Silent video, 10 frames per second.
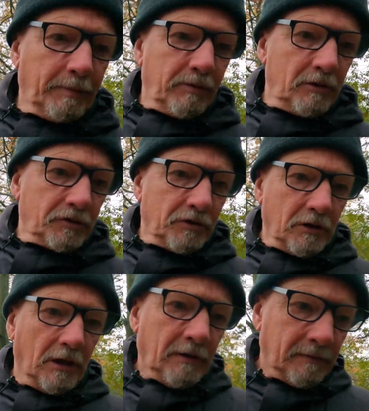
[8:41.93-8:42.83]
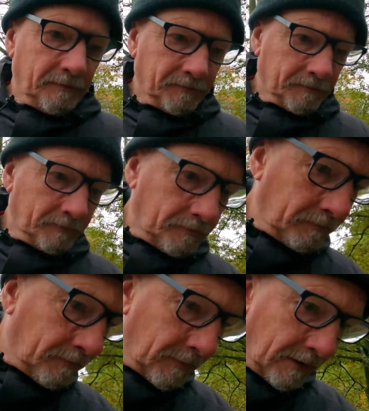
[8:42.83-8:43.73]
the Poor Struggler.
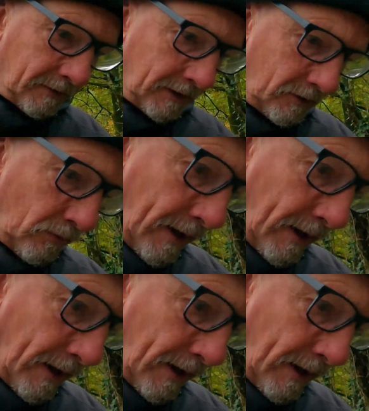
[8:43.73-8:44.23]
Is this